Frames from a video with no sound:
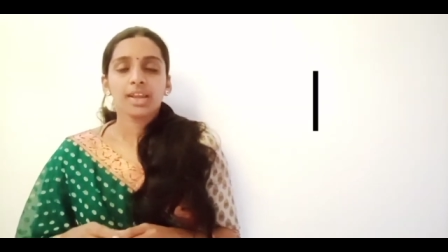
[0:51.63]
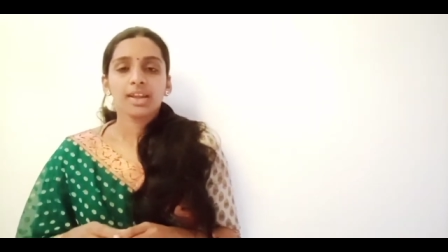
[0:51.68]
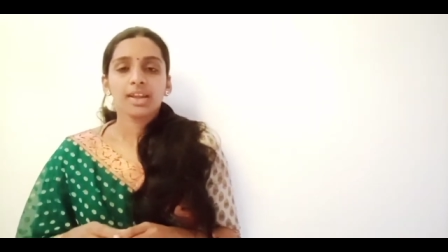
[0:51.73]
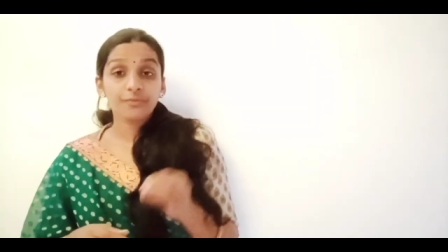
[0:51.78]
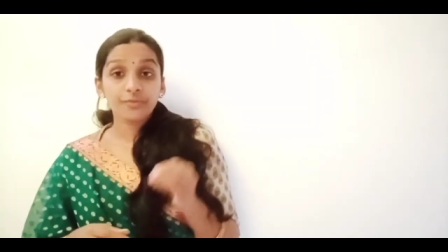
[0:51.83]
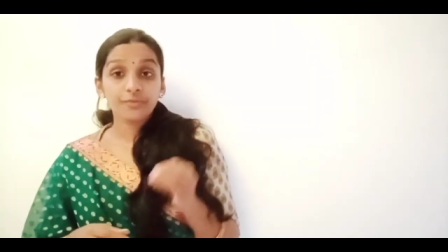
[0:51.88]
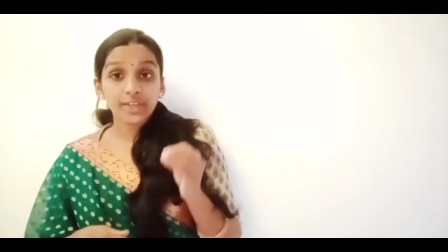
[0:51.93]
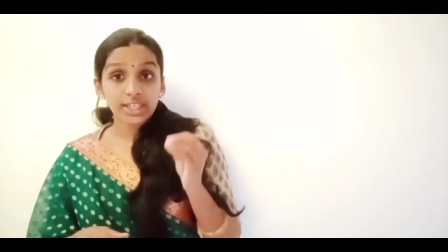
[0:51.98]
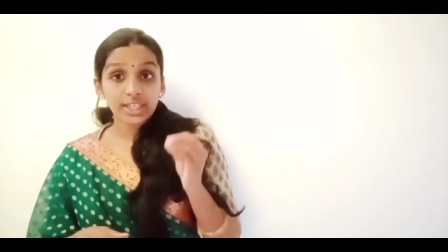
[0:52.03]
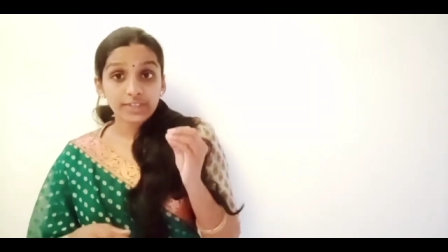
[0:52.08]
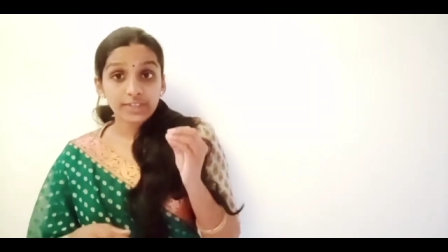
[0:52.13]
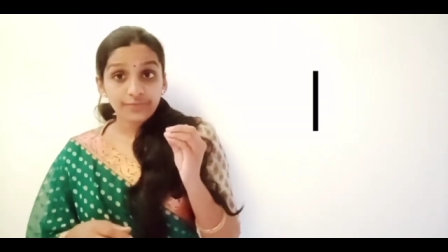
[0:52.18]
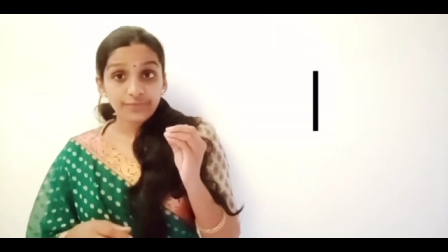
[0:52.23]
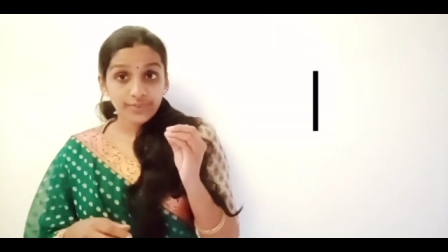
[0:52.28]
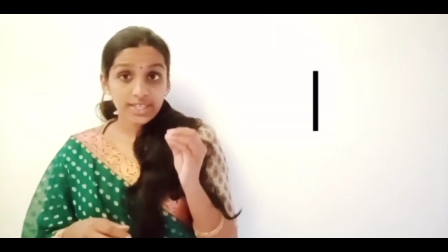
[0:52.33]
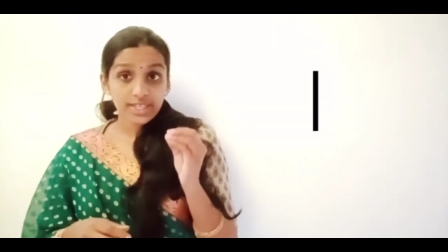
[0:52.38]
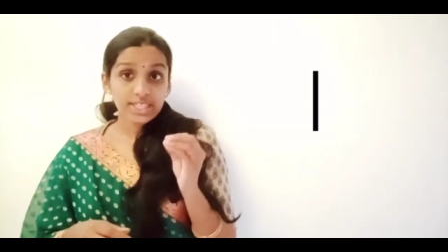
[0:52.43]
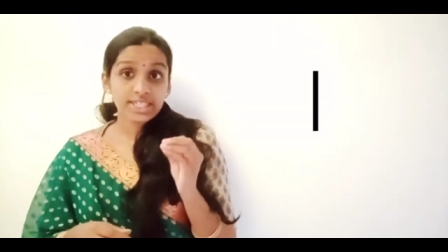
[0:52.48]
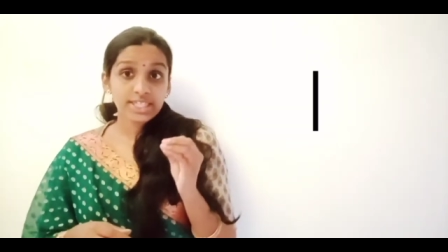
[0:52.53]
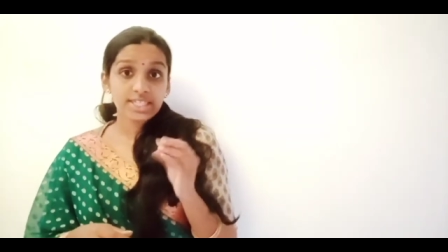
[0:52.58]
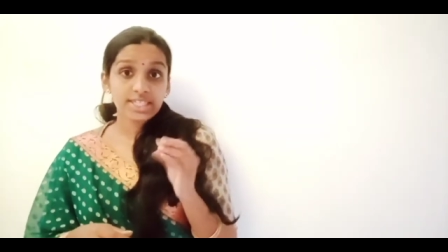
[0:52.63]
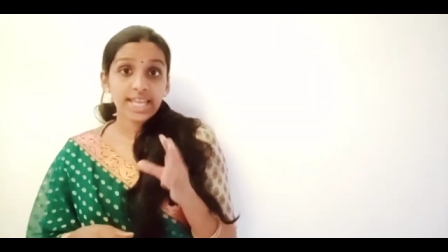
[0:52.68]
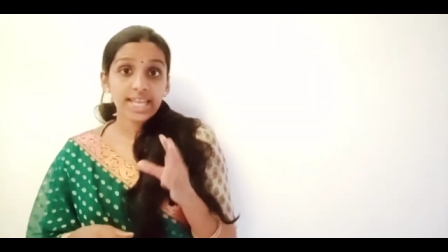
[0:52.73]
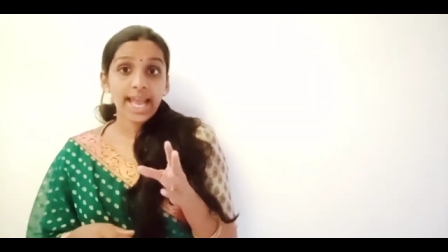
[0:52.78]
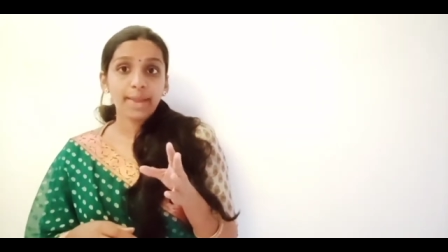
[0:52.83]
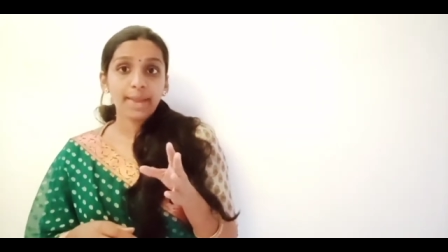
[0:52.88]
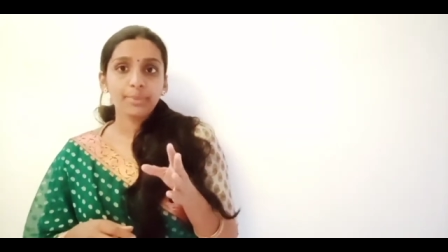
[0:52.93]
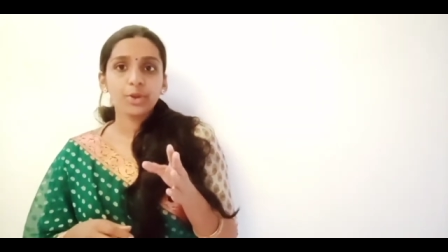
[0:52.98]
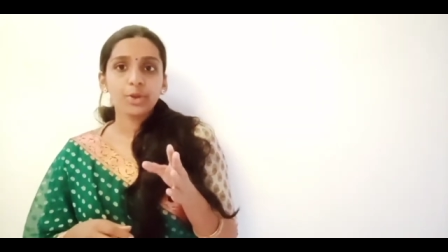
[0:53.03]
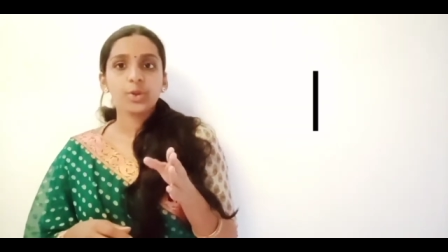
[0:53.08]
the first
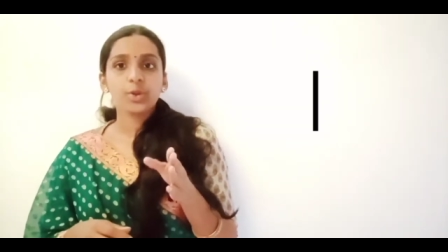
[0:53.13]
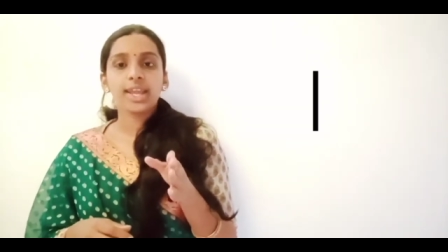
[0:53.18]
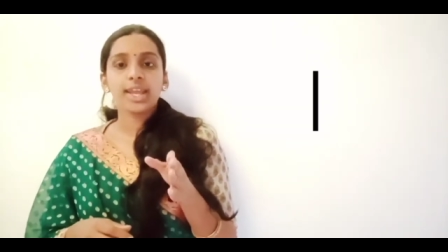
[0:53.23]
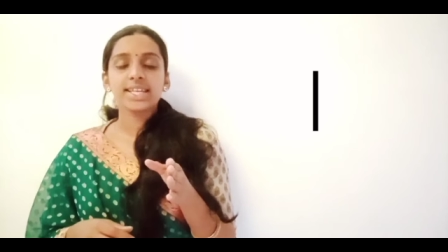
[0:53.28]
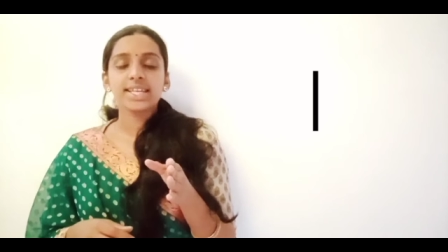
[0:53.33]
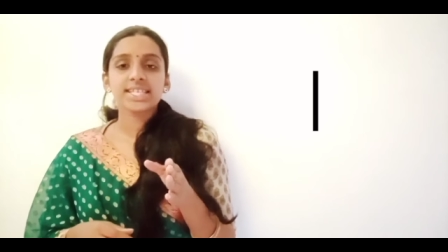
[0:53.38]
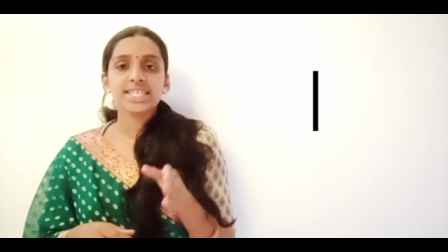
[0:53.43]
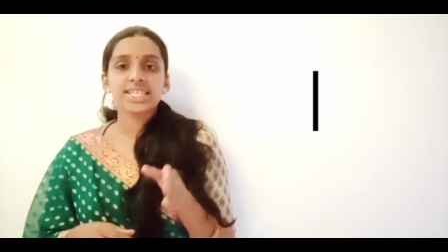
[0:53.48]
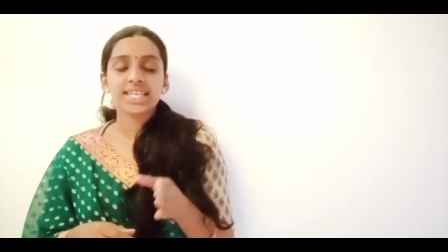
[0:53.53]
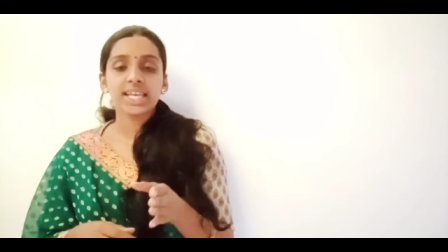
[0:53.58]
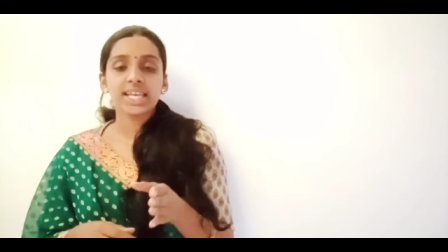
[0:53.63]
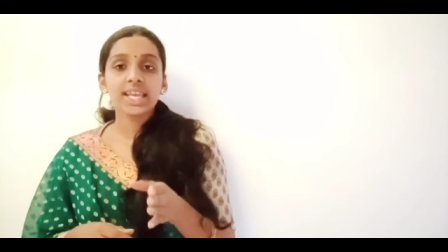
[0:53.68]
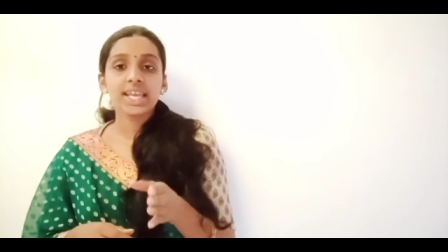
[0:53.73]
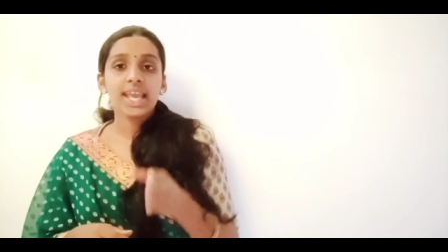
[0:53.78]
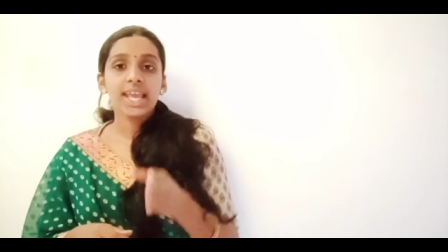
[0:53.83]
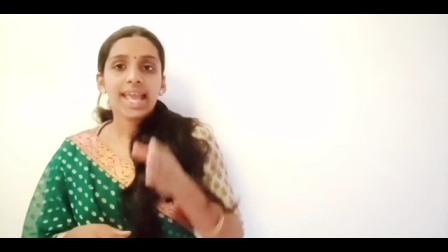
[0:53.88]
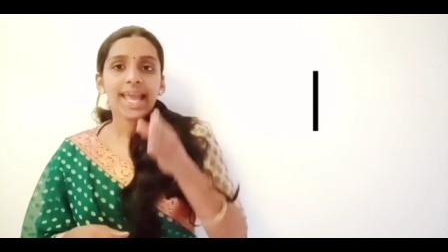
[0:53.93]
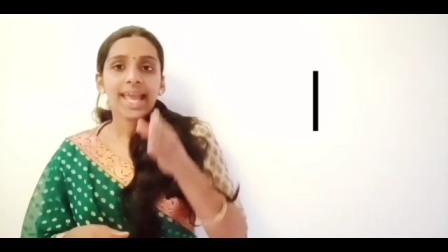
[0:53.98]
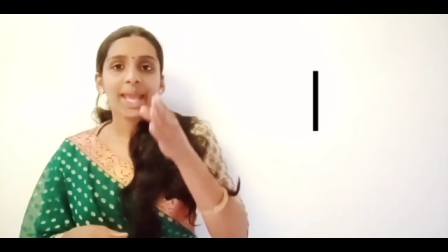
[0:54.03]
tab you can see